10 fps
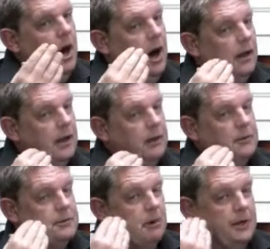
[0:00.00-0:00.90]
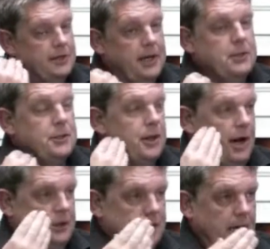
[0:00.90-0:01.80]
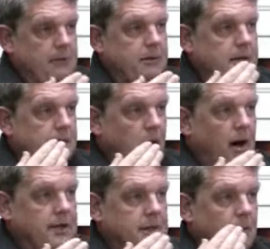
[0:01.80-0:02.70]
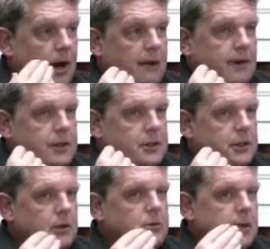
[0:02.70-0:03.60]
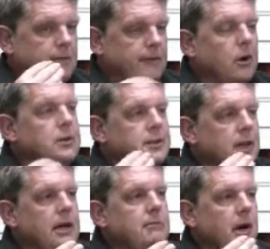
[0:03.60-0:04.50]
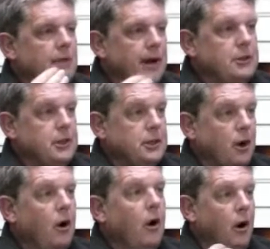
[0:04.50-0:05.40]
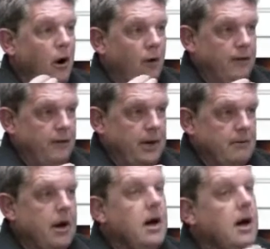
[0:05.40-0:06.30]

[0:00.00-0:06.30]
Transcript: And then it was my teacher that actually gave me the guide. So I have actually used that first name that I've actually got off of him.